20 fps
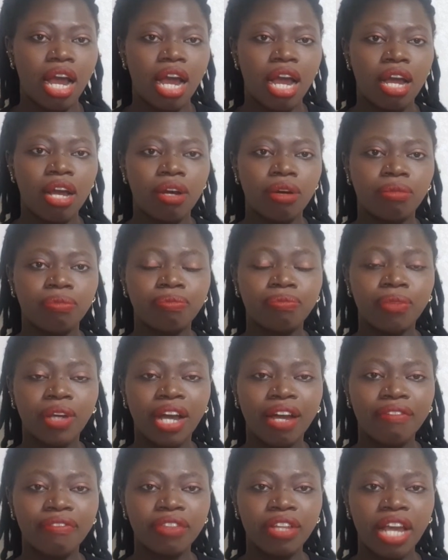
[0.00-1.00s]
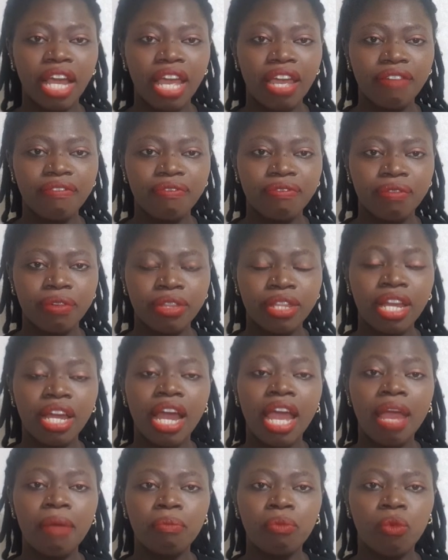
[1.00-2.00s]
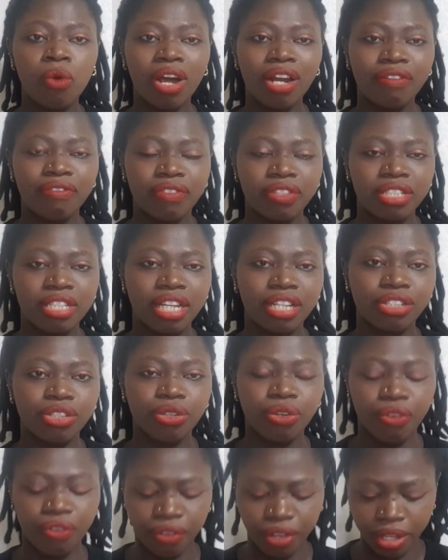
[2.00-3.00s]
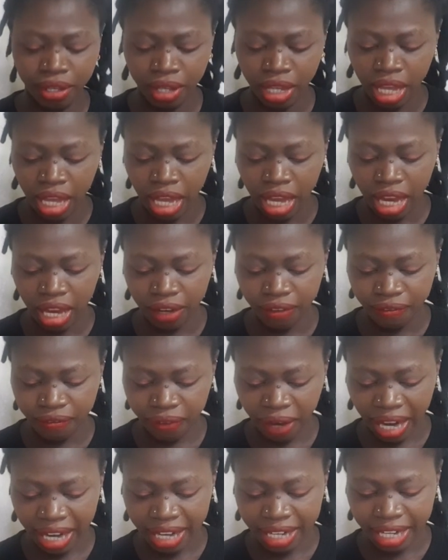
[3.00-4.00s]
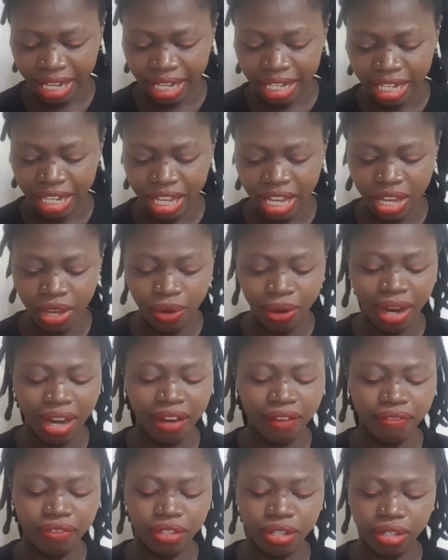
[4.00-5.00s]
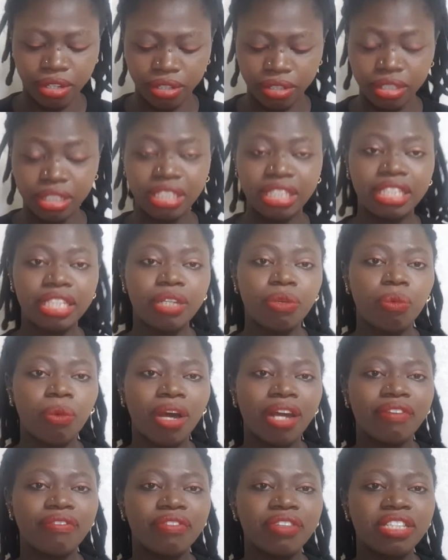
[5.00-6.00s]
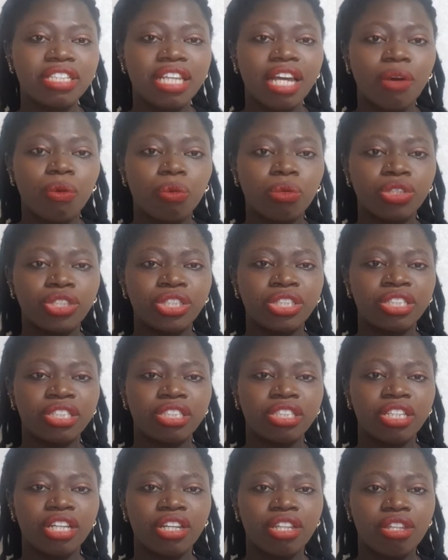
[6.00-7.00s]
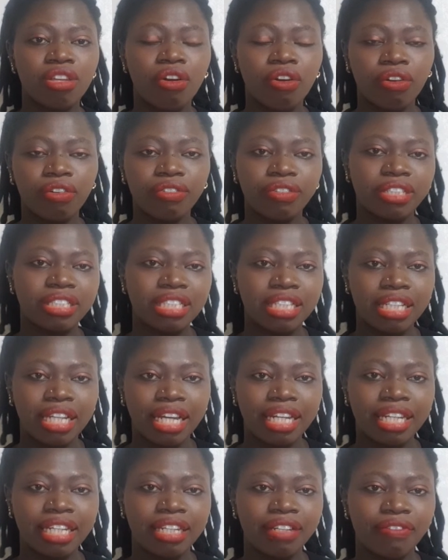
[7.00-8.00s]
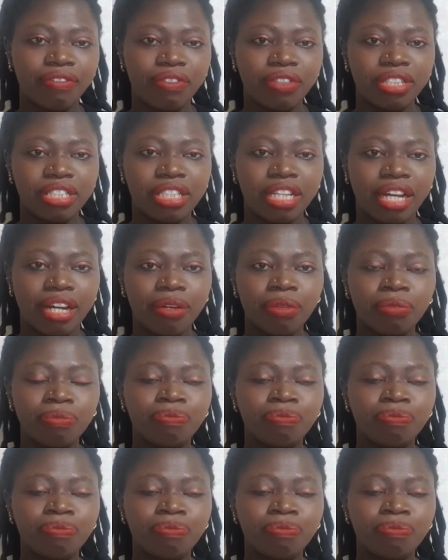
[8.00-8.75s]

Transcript: have the M1 visa, sorry. And finally, you have the D1 visa, which is the tourist landing visa.